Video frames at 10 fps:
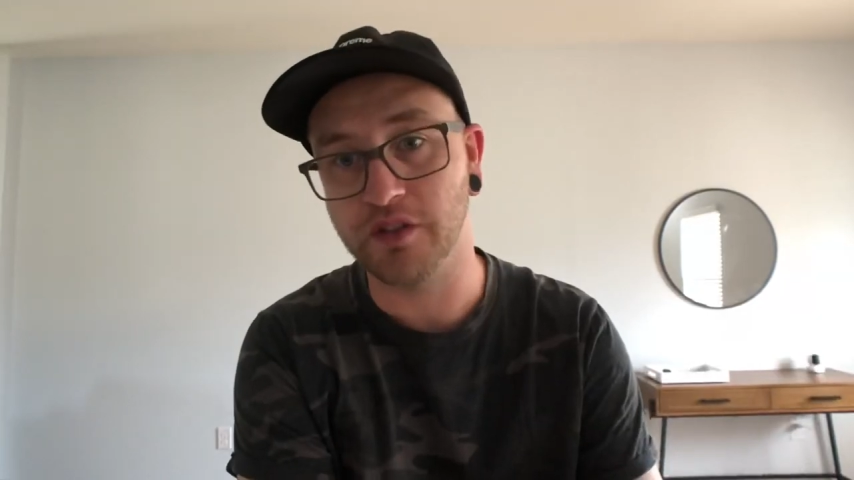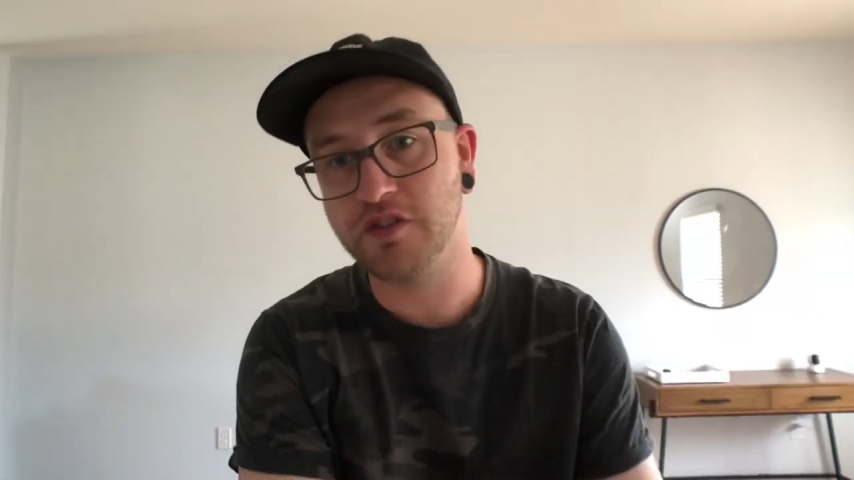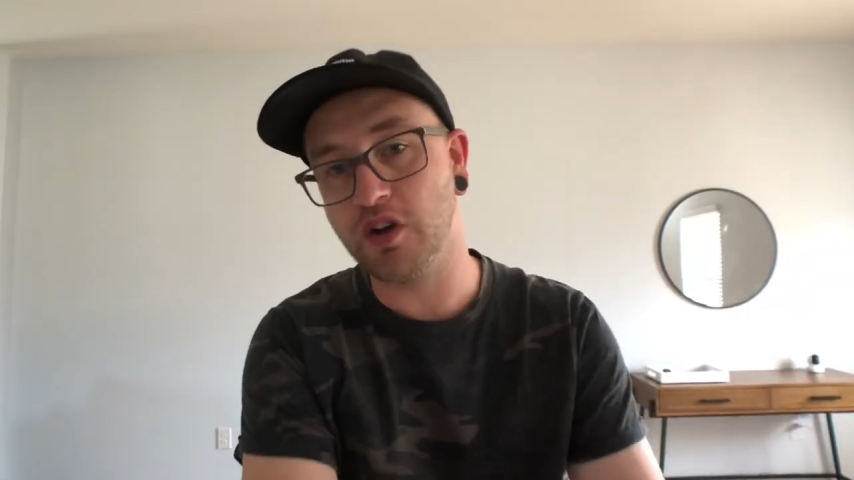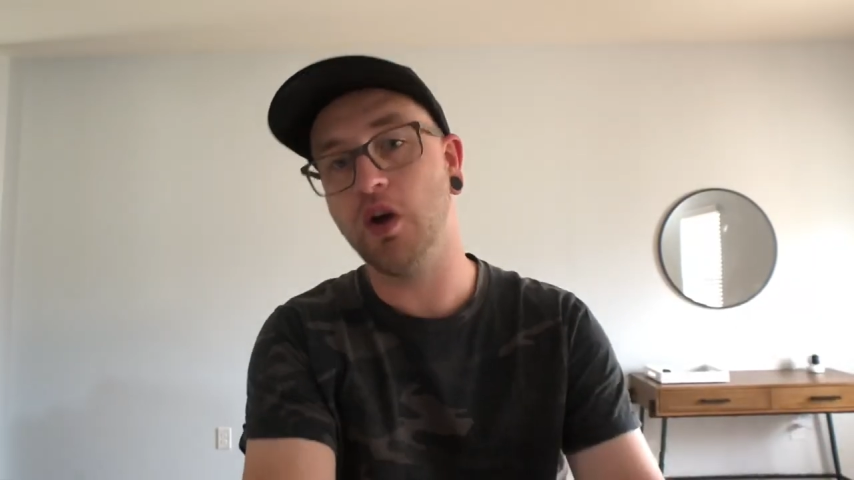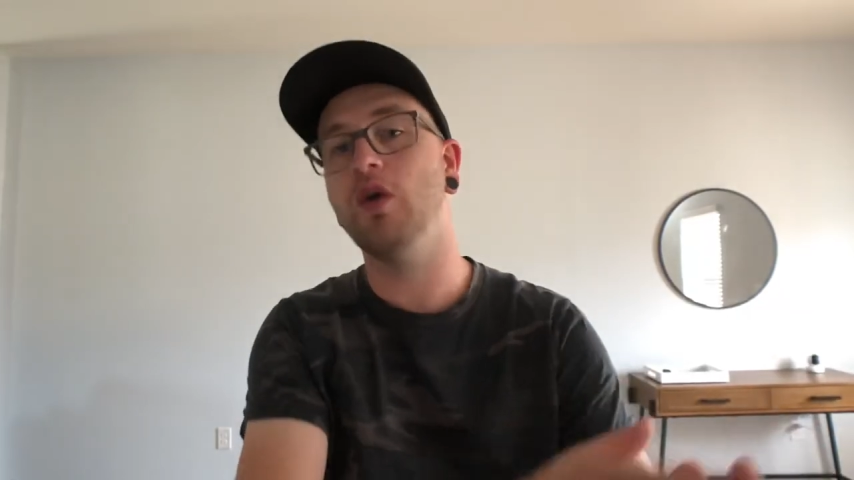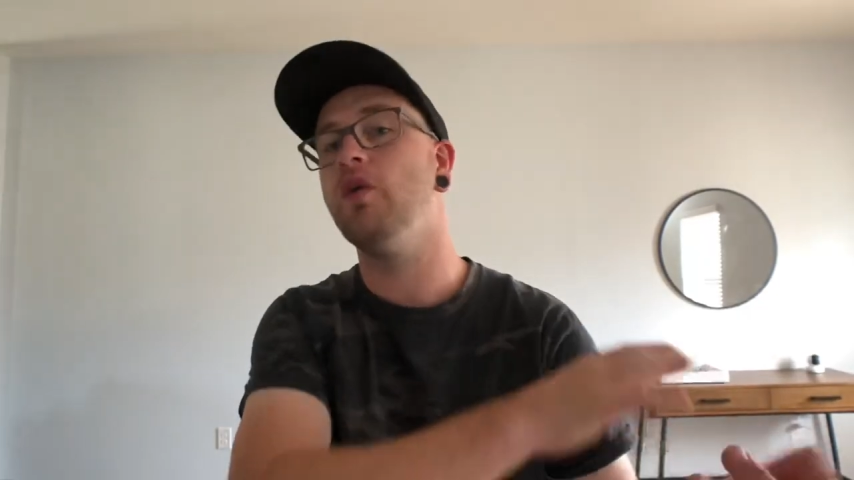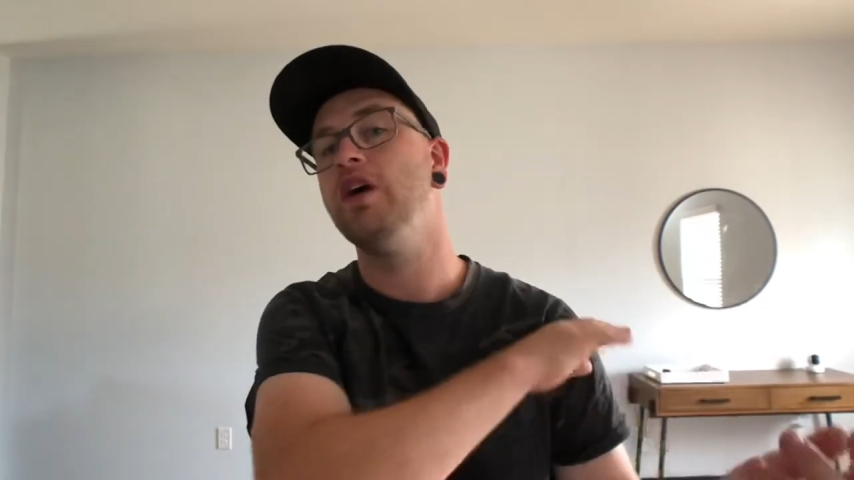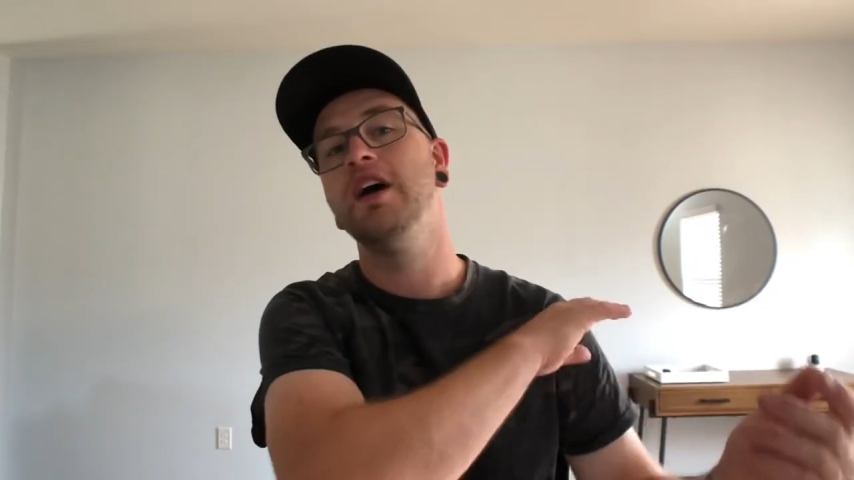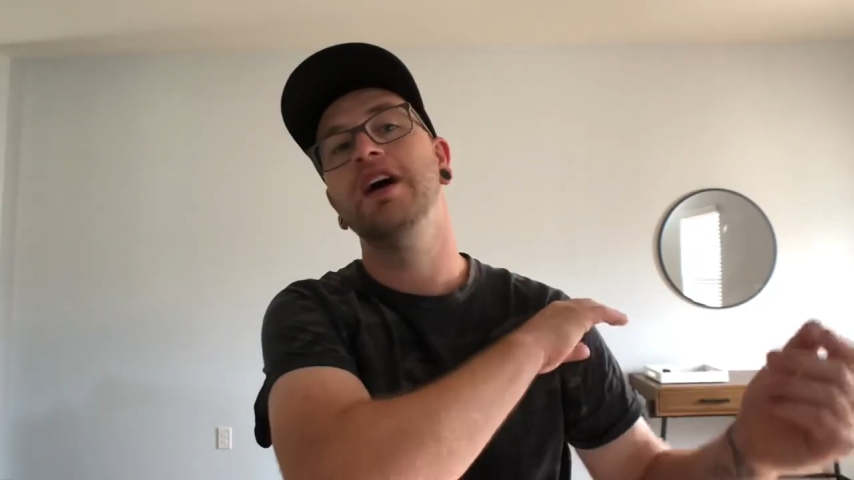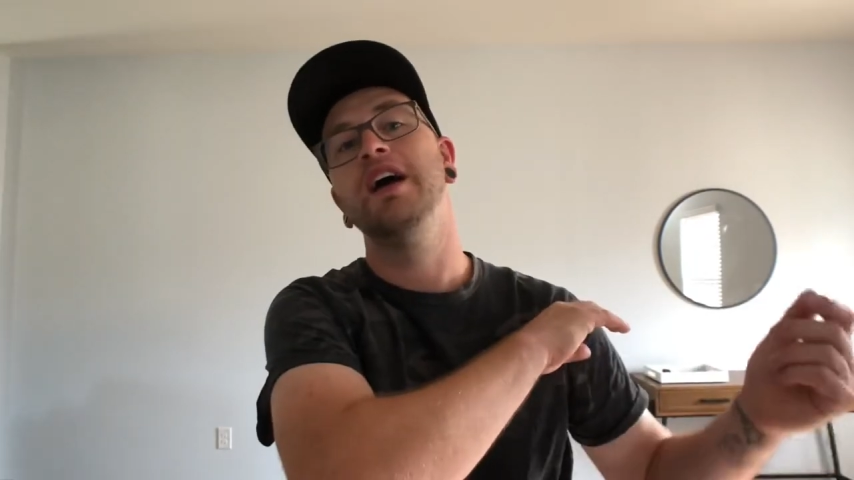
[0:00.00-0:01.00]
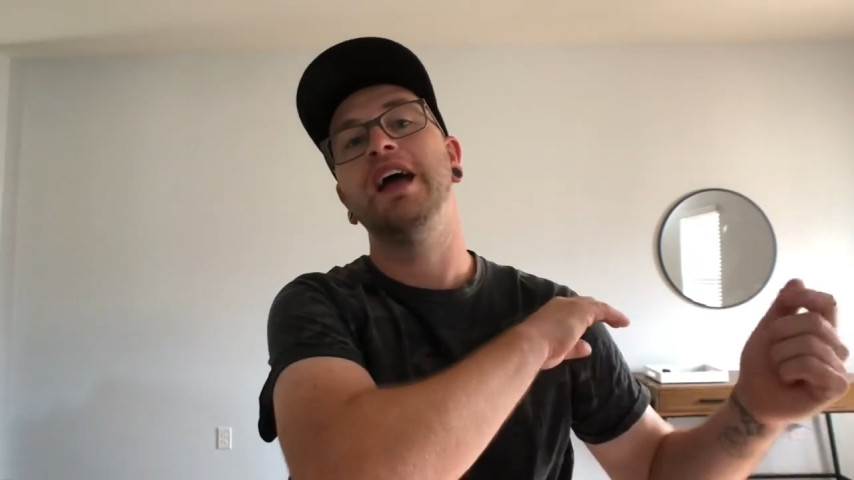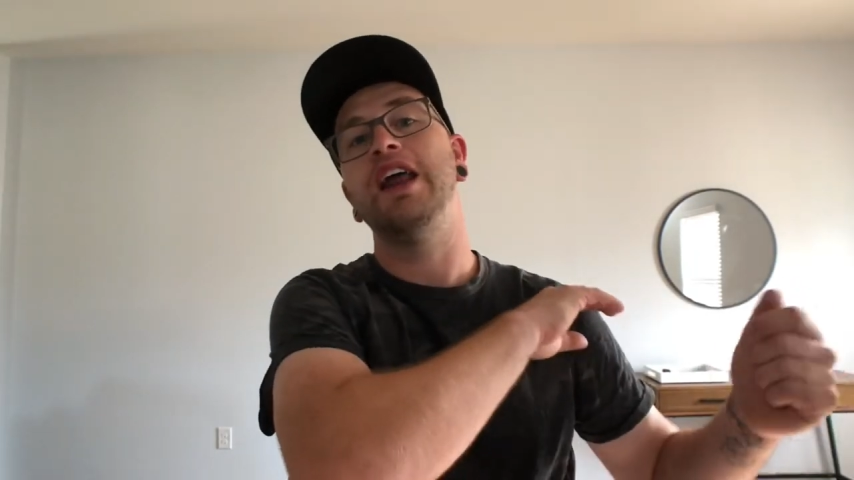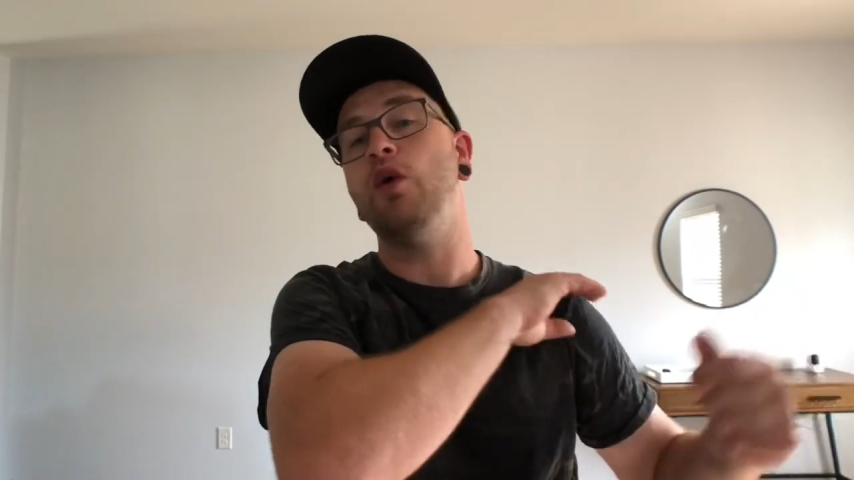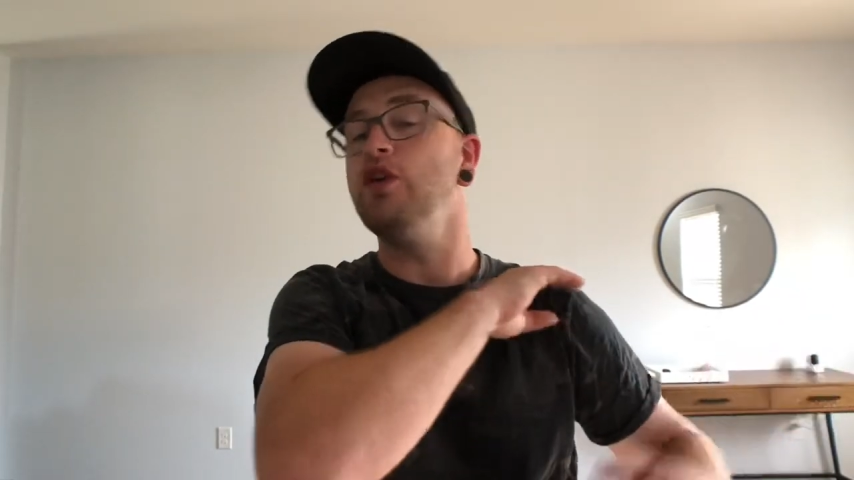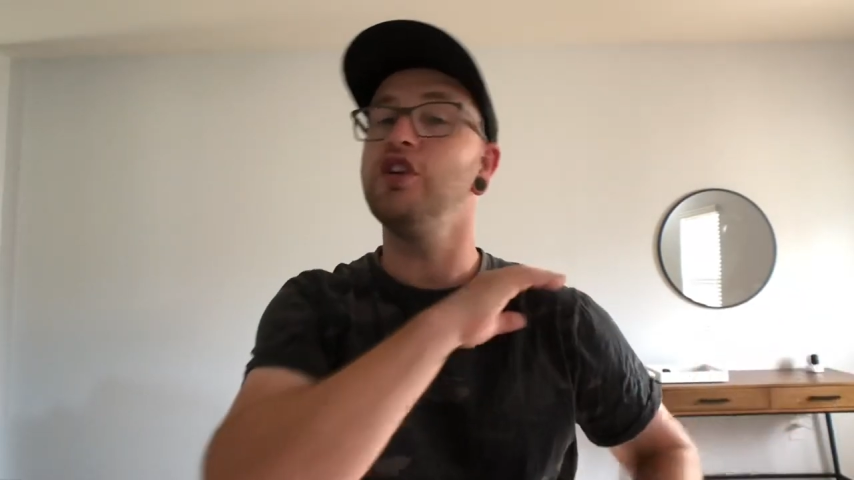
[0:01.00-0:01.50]
So
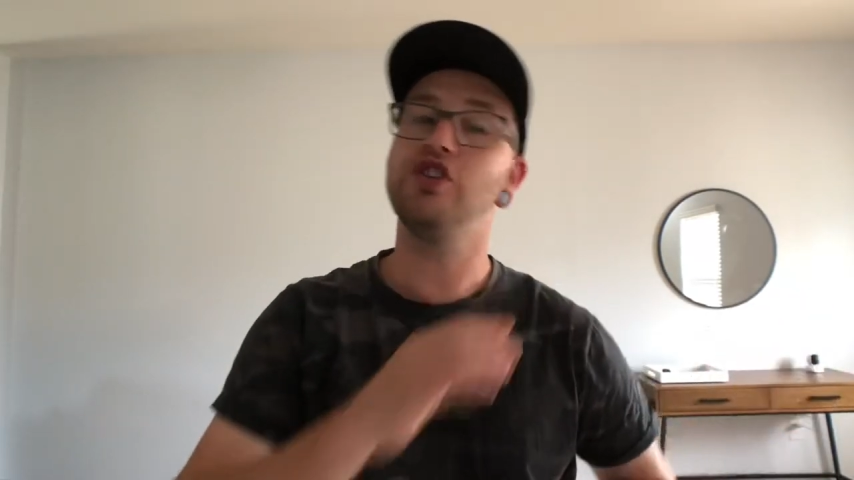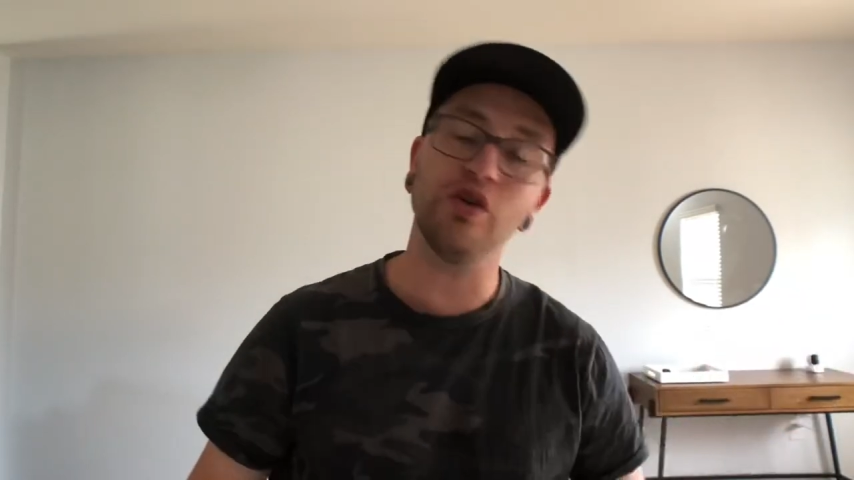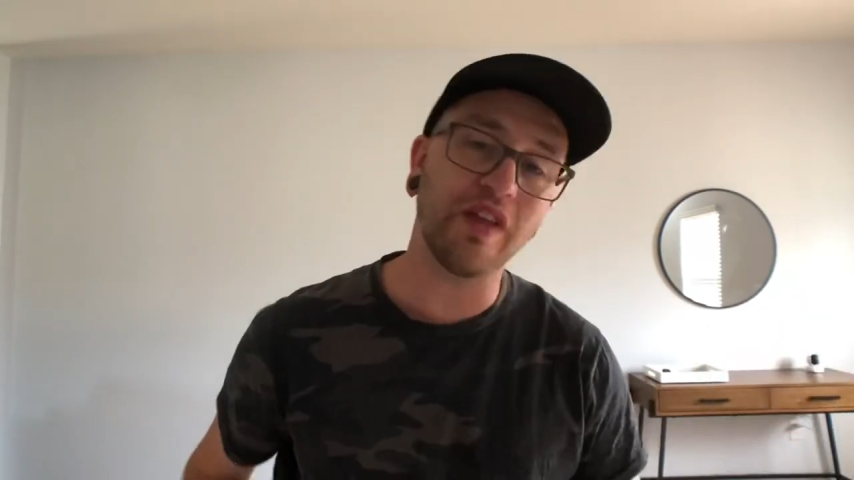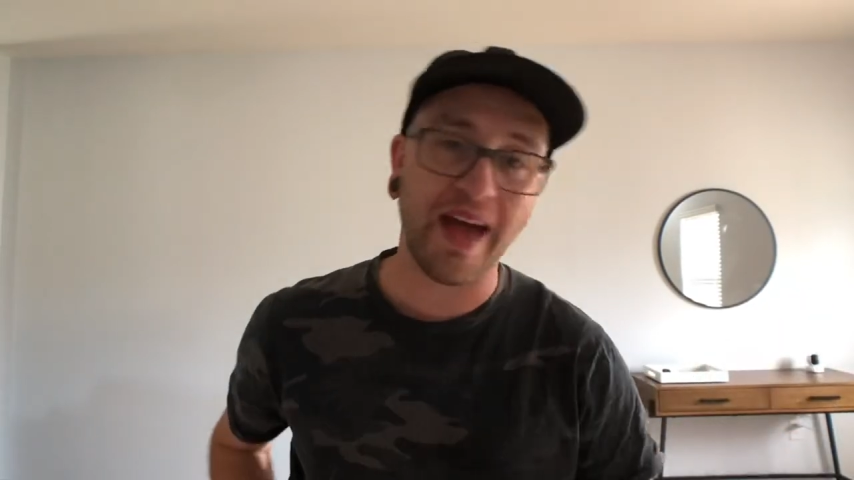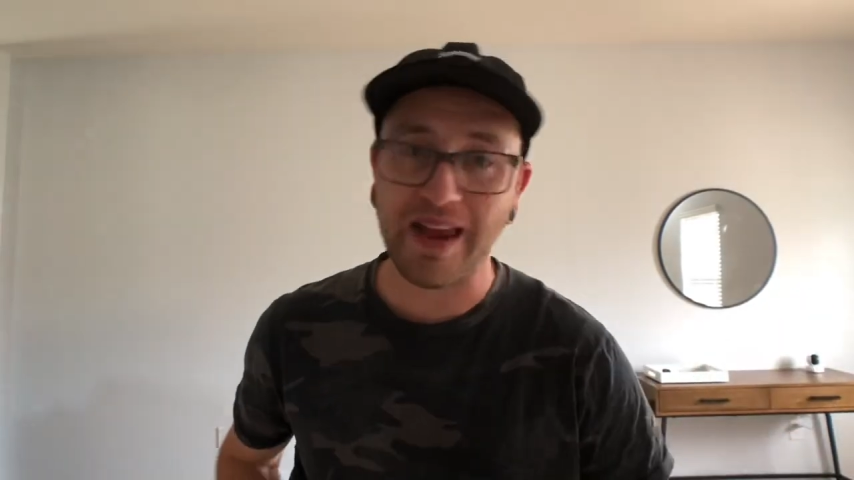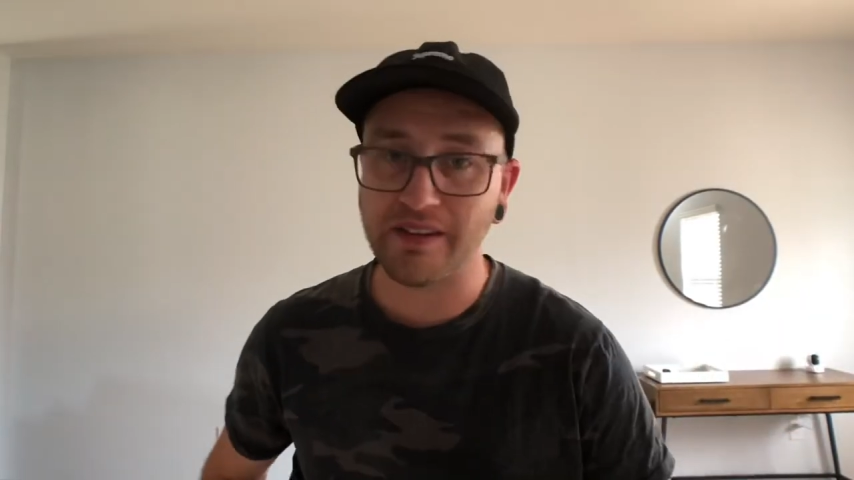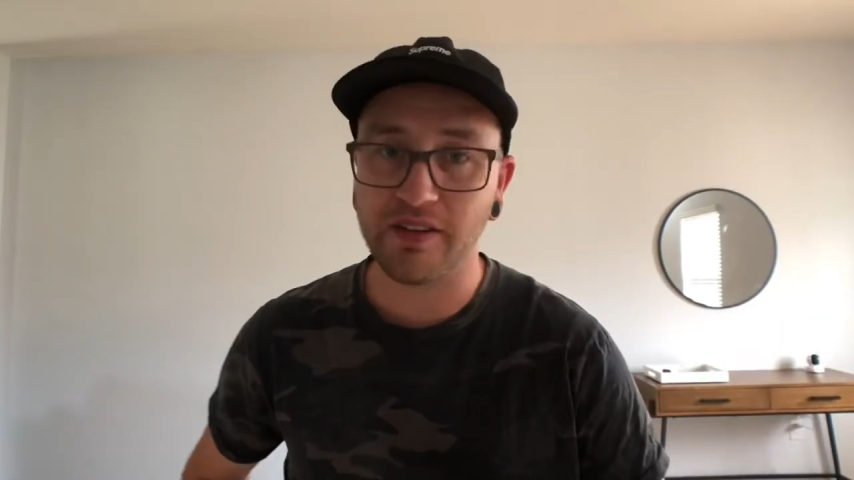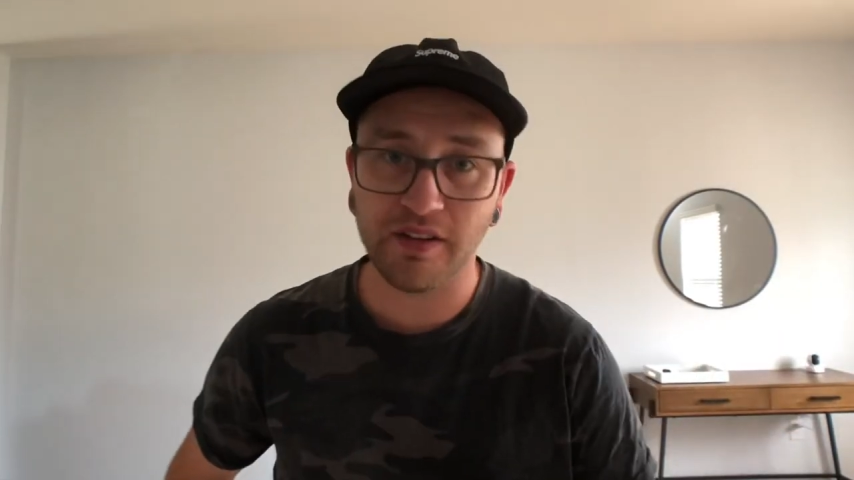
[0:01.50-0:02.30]
in order to do that